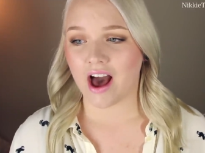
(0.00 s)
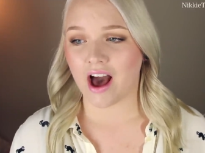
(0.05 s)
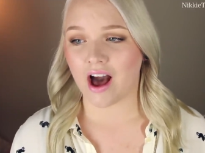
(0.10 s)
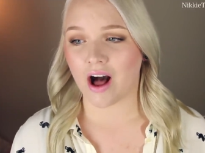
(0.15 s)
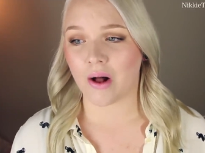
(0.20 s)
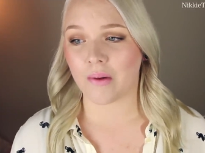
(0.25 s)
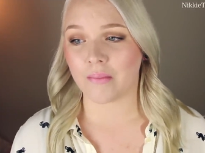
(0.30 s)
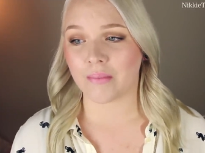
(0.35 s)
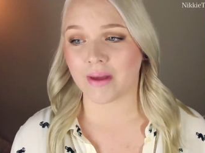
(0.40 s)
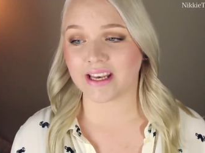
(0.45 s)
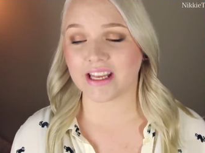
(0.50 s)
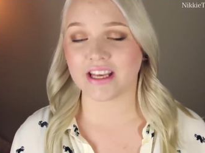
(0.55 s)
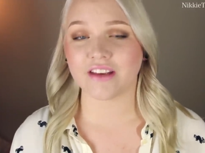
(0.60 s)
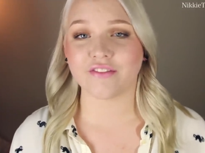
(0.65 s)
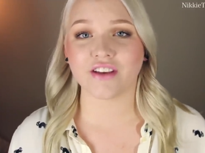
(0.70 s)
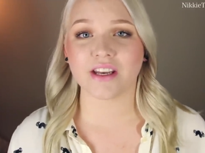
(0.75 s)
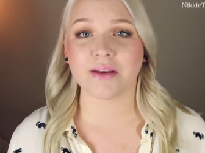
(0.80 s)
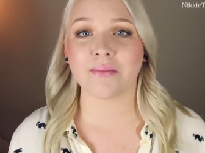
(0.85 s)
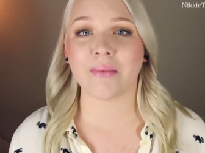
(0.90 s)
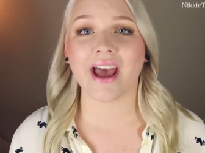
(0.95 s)
Um, and
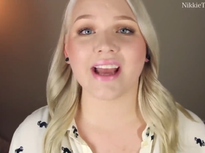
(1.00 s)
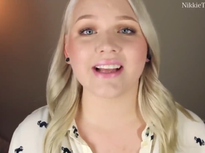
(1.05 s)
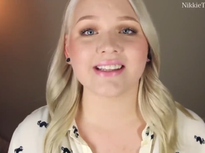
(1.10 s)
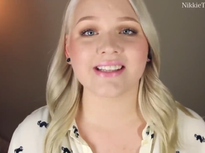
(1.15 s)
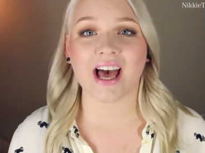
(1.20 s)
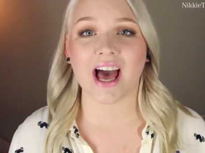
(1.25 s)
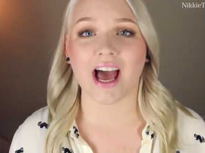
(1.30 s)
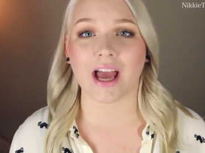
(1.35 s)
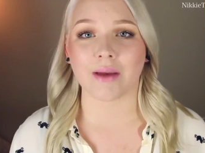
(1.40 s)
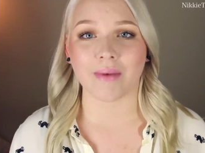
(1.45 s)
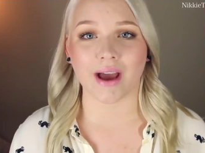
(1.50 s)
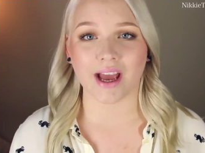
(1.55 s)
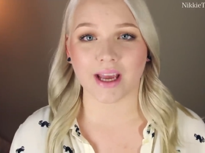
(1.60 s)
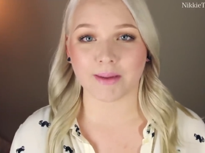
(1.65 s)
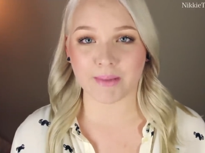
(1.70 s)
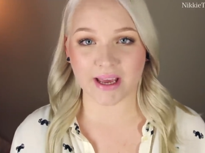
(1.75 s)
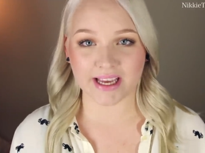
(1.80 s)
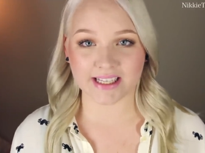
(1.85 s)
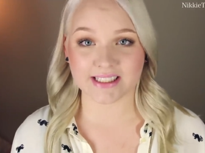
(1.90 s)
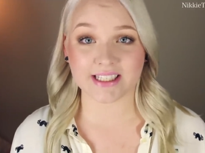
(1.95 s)
even in my time,
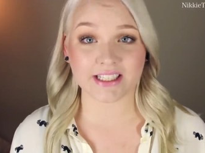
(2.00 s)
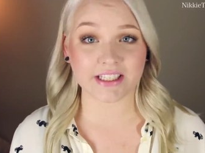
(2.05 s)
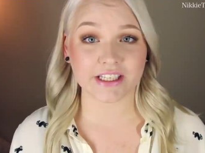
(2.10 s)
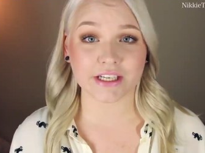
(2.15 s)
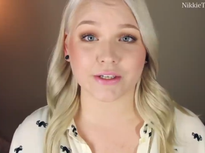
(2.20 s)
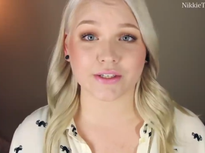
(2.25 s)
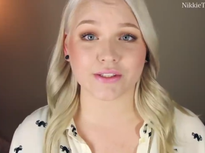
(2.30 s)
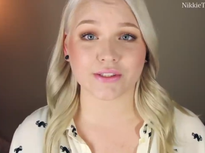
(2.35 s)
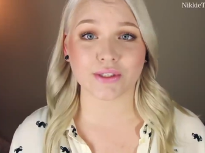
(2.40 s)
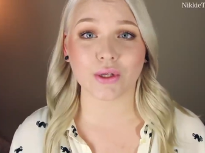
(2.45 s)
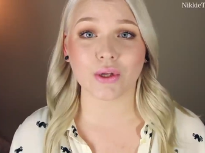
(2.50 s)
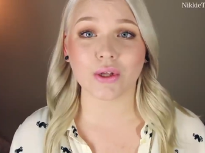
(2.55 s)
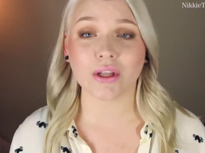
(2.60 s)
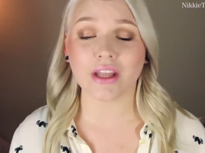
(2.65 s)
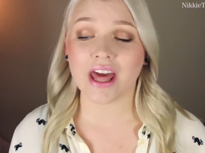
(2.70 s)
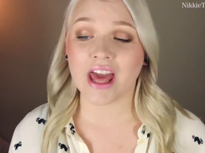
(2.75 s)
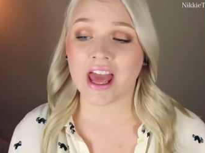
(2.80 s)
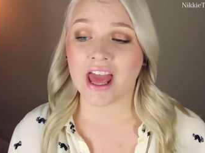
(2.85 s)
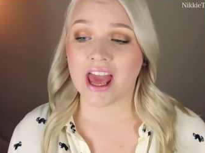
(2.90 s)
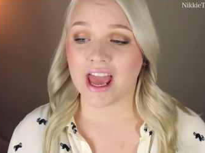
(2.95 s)
I'm 18 years
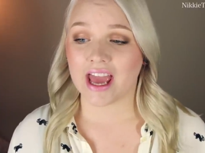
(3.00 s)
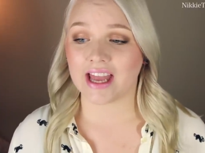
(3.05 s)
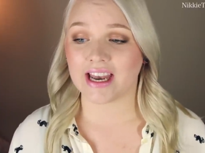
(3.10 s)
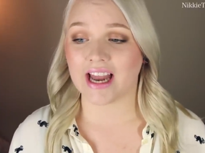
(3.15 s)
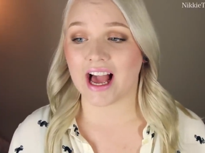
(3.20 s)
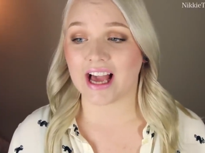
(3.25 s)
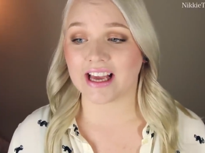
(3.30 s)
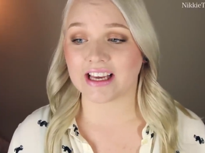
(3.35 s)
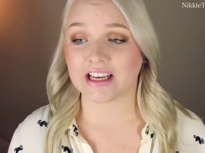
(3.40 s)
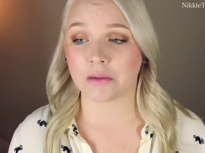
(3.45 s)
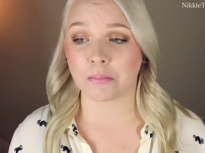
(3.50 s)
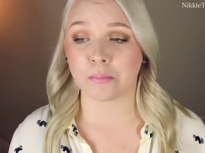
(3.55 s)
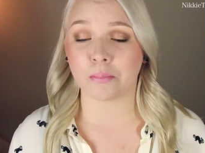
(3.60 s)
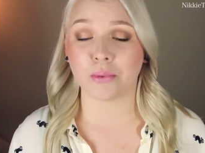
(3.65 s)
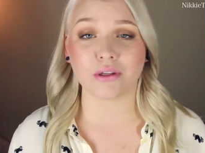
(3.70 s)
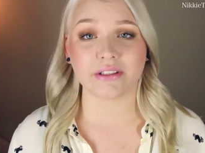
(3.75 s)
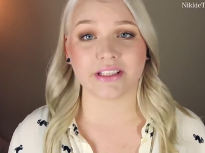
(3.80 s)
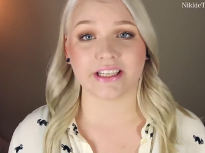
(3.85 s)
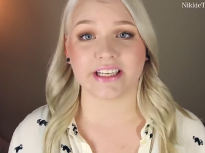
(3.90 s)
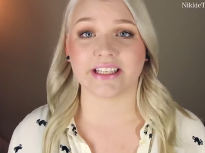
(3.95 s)
old and I got
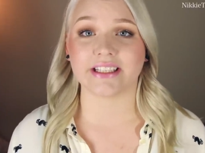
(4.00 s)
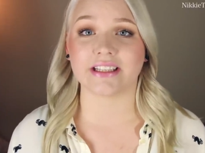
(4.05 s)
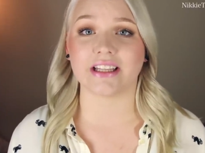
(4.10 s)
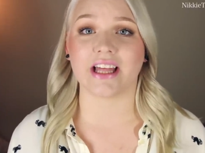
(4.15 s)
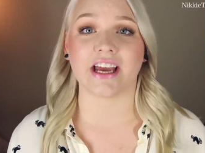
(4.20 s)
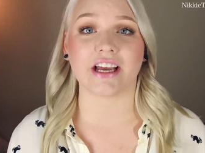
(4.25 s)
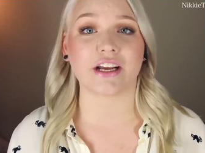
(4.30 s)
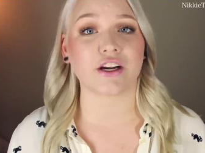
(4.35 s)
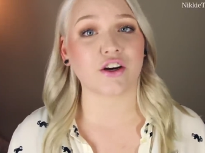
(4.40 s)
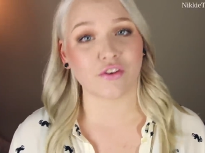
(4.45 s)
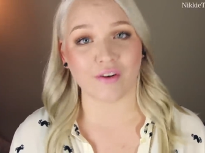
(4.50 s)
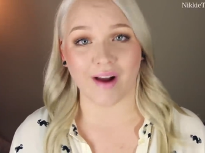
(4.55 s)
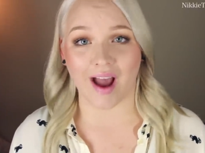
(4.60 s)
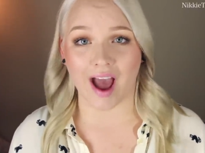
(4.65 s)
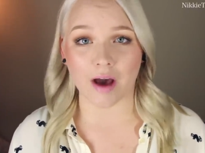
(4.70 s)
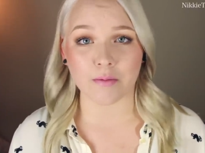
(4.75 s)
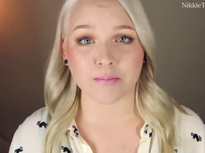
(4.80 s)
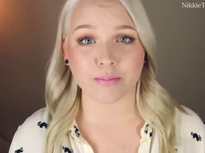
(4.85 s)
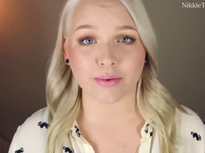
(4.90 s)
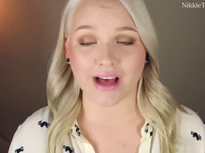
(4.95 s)
bullied like
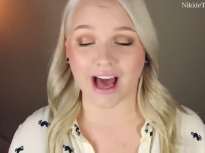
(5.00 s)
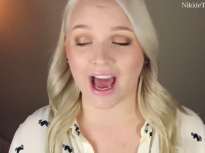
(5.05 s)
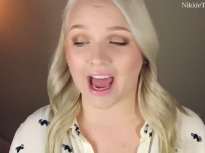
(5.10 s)
crap.